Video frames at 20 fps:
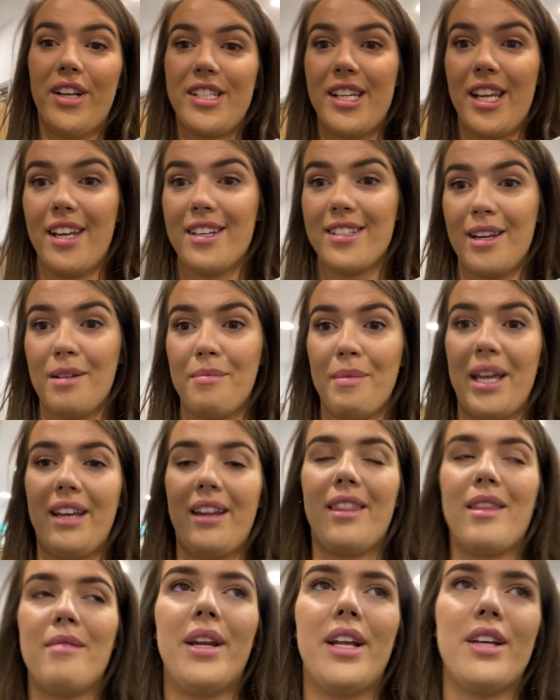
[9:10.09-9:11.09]
she is in a meeting
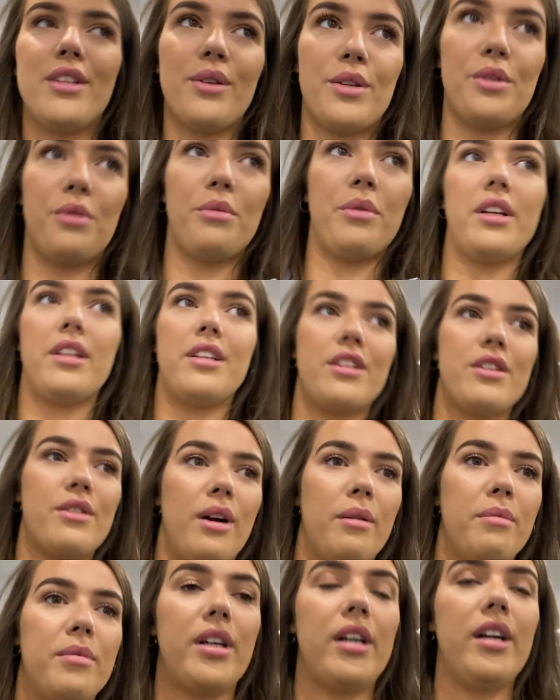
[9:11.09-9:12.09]
at the minute, so I don't want to
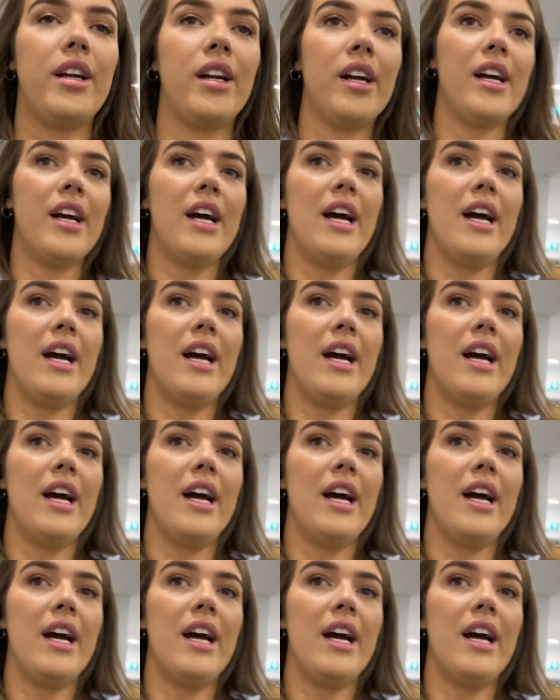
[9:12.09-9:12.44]
disrupt her.